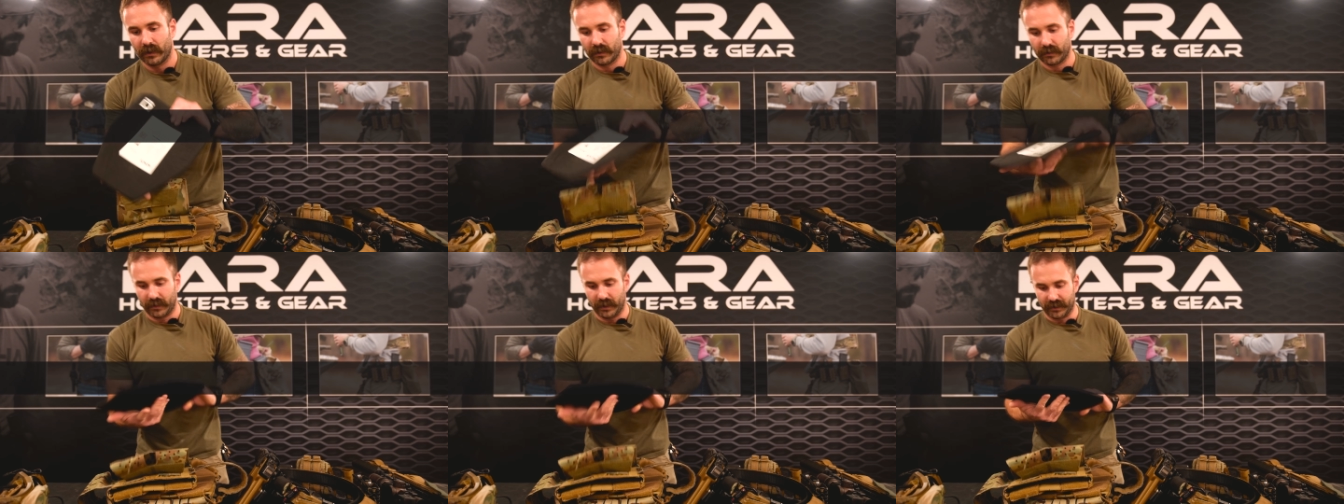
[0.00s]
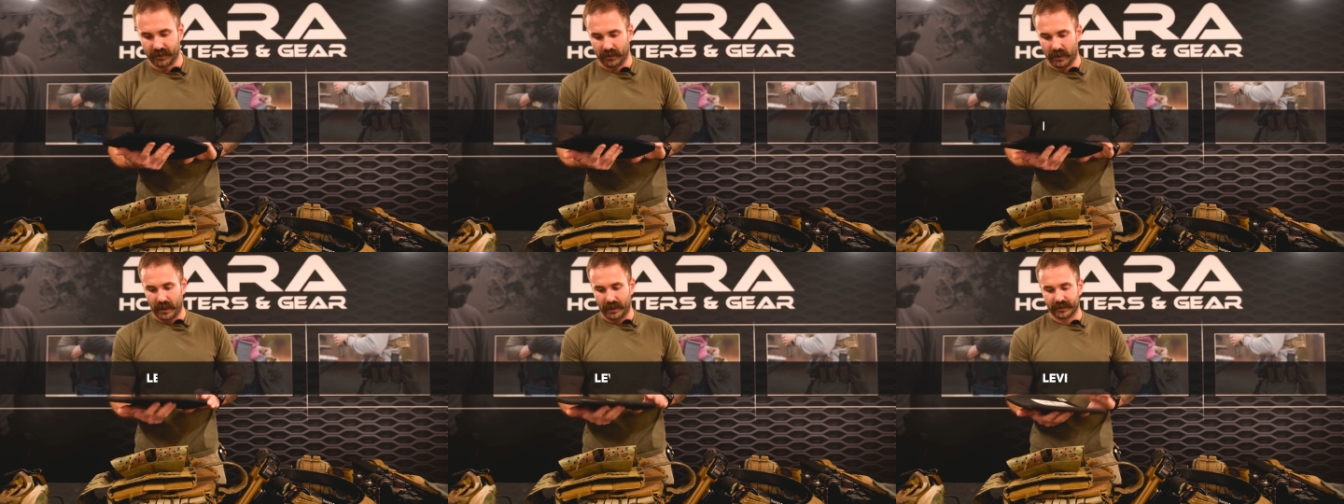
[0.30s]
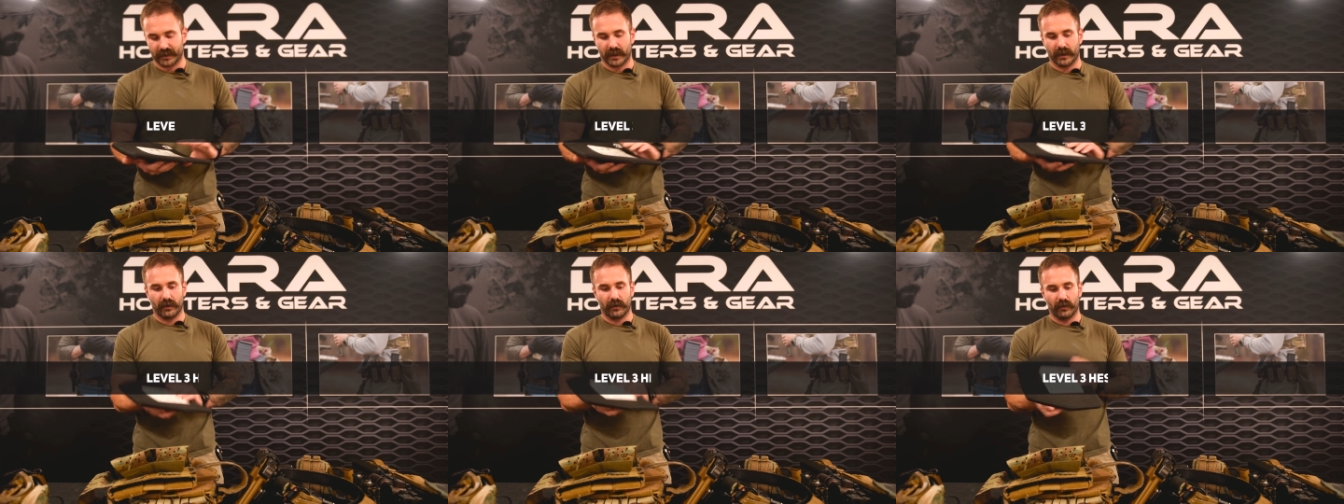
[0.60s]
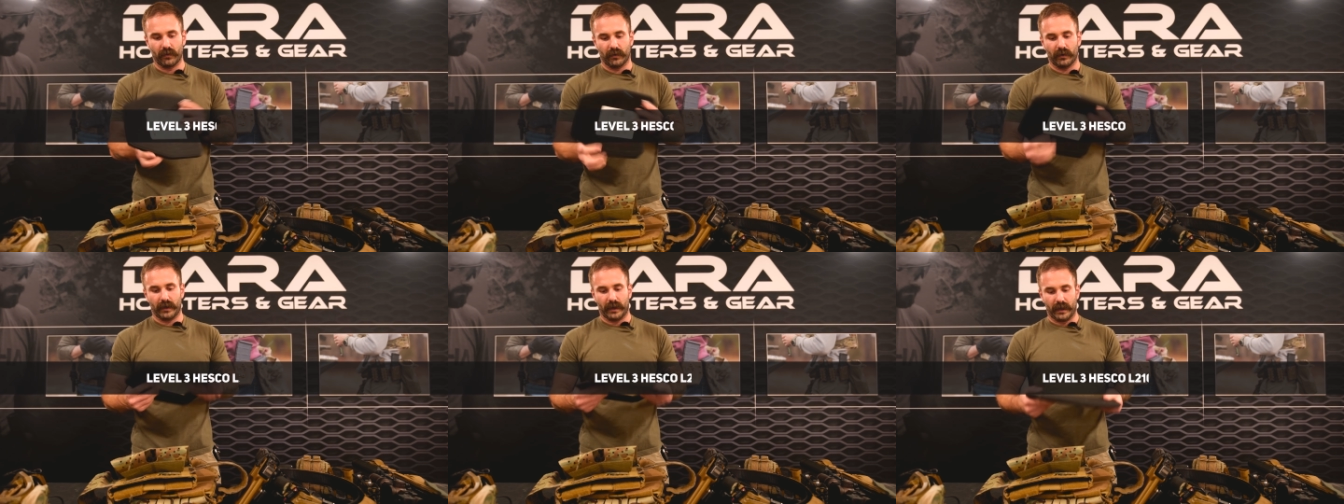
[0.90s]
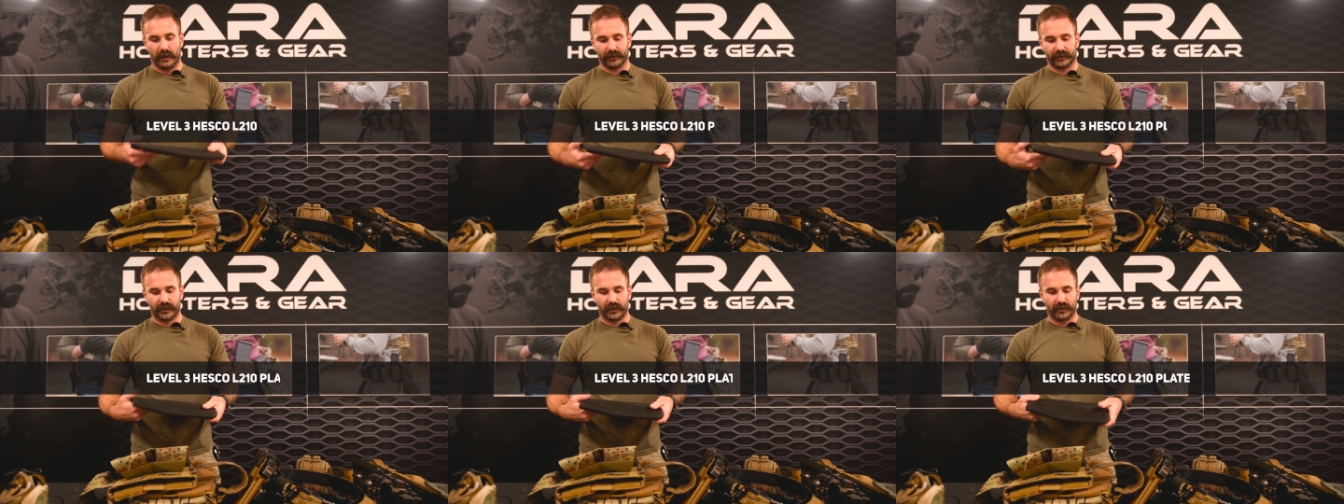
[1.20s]
These are Hesco
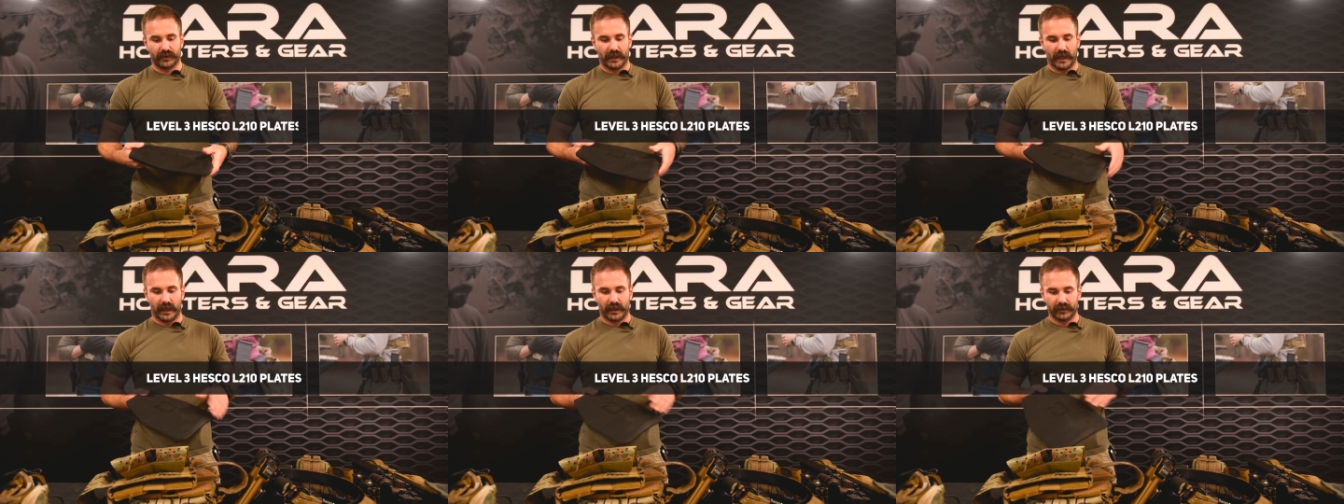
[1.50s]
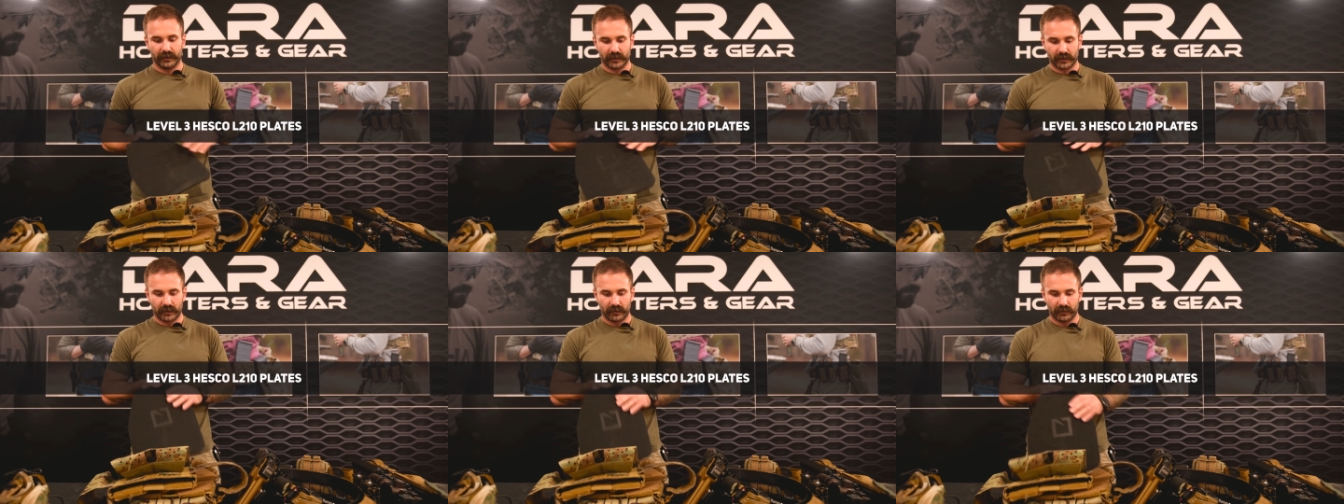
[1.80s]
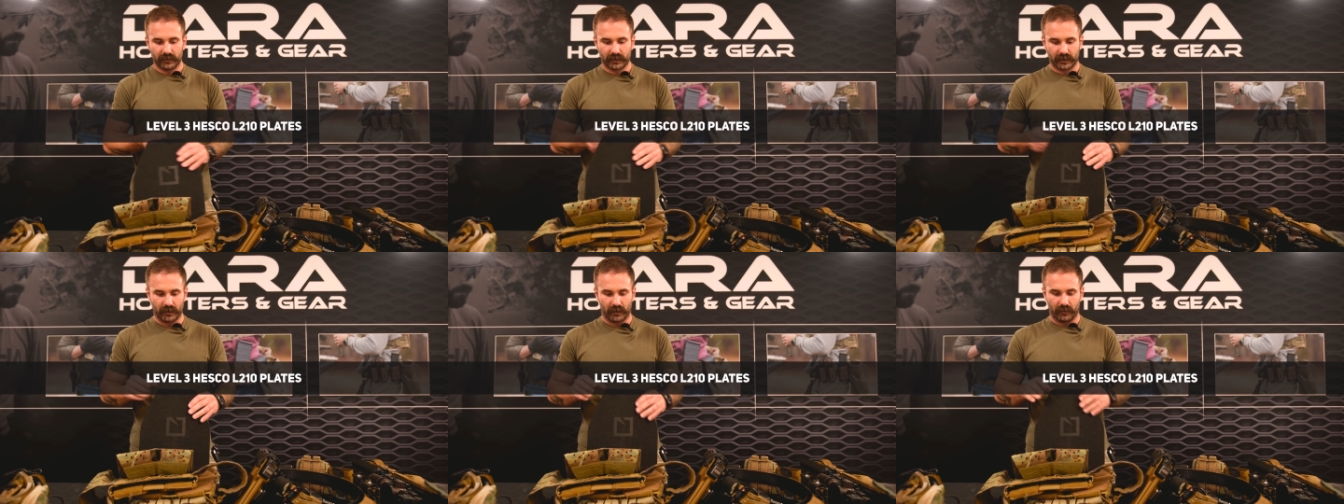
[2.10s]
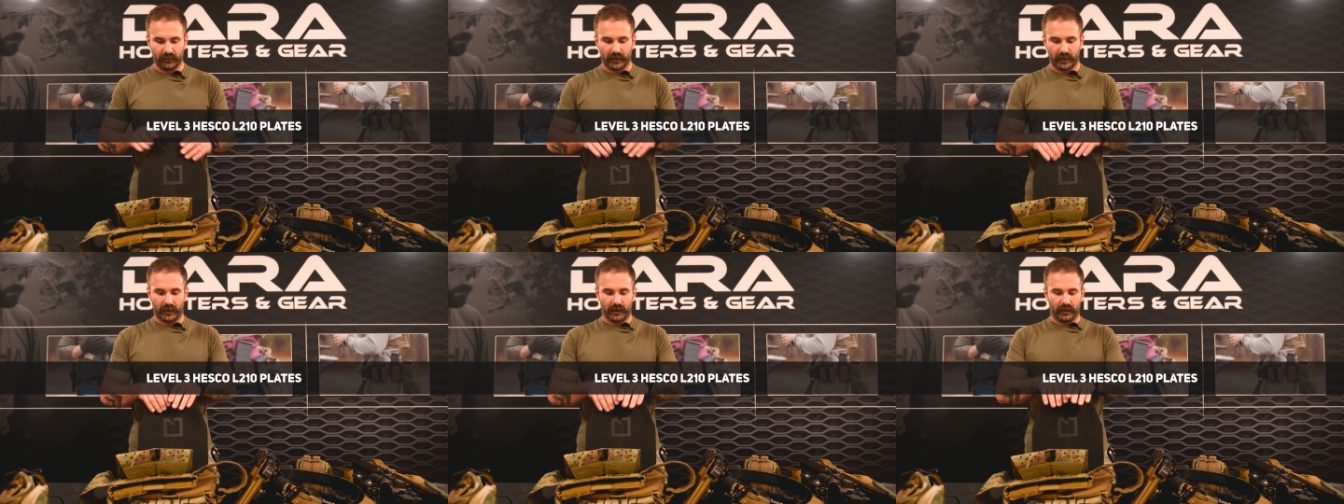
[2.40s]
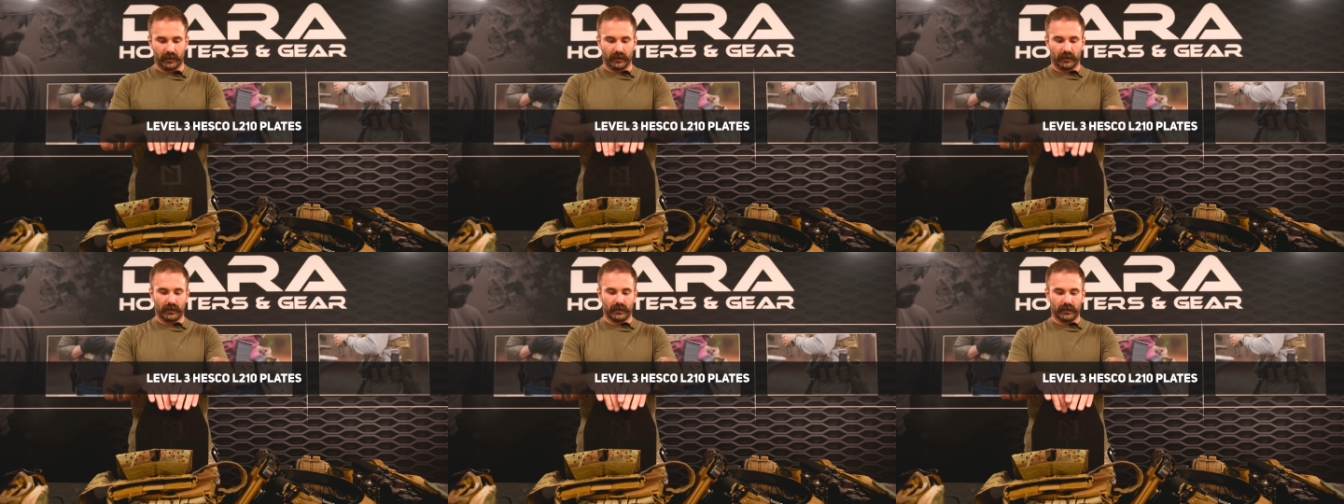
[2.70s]
L210s, so
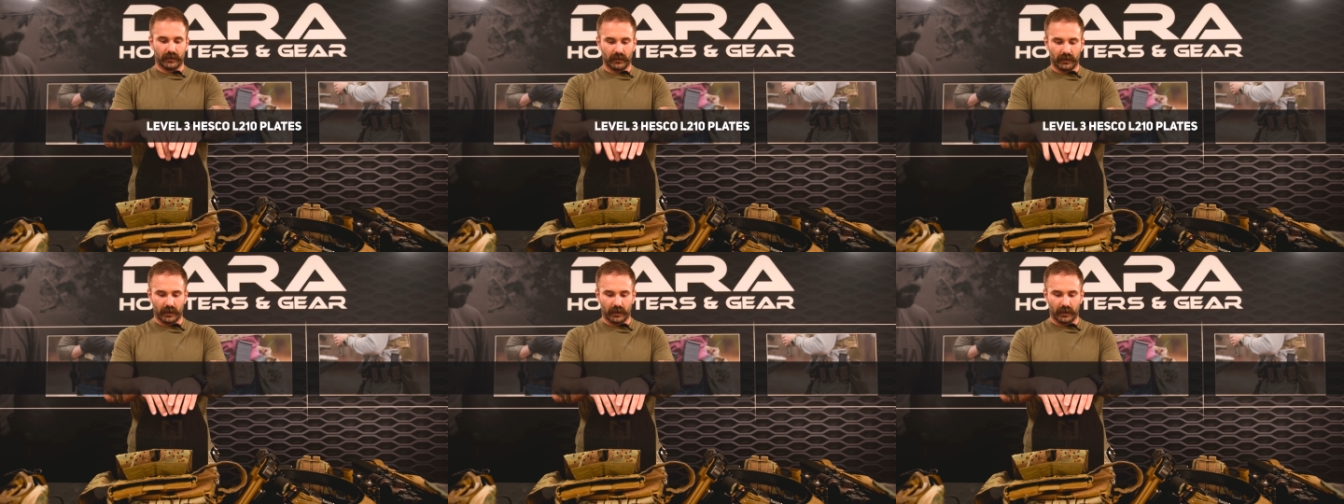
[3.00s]
they're